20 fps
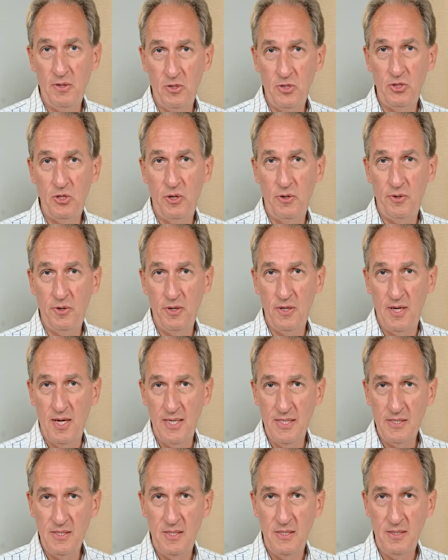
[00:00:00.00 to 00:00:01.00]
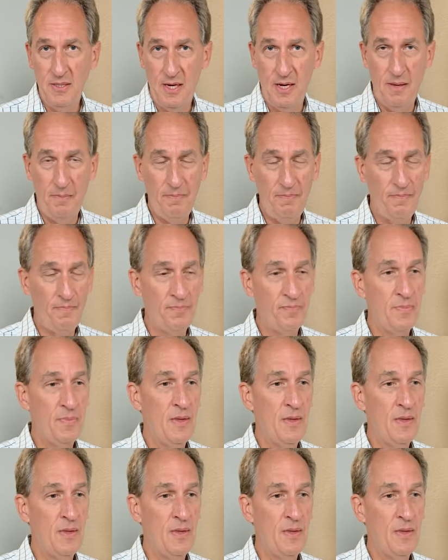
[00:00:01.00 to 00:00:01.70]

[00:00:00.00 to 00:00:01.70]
the shoulder nice and numb.